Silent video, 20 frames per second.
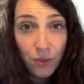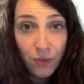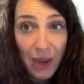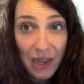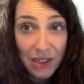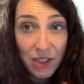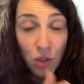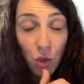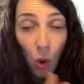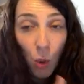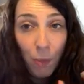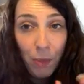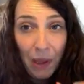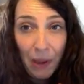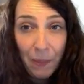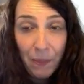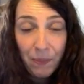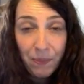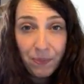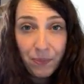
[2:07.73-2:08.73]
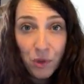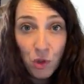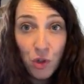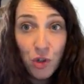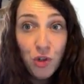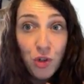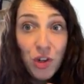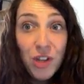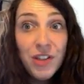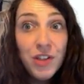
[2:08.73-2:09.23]
That's the top bit. So you
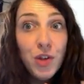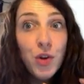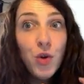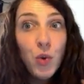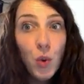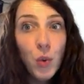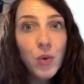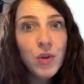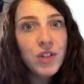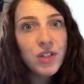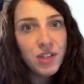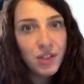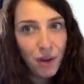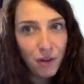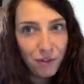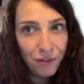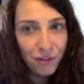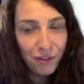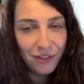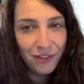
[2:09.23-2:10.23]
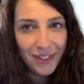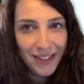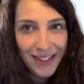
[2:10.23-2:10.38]
do need to know stuff.